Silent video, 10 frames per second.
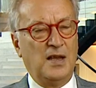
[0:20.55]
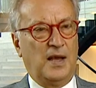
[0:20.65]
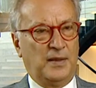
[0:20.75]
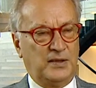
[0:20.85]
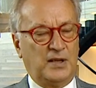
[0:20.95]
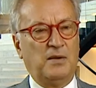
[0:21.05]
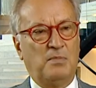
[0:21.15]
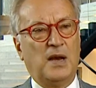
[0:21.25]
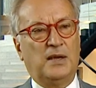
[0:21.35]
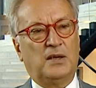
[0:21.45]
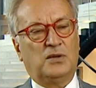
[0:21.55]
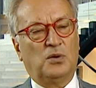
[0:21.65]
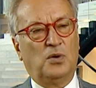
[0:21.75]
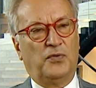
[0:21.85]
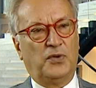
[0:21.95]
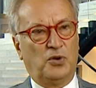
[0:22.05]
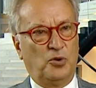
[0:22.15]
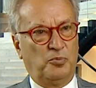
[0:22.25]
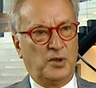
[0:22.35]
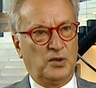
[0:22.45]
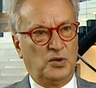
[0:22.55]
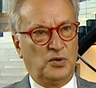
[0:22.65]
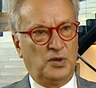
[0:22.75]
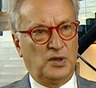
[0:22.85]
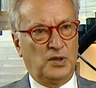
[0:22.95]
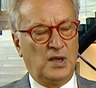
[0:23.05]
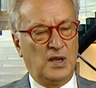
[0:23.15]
And the same mind has to go for the European Union.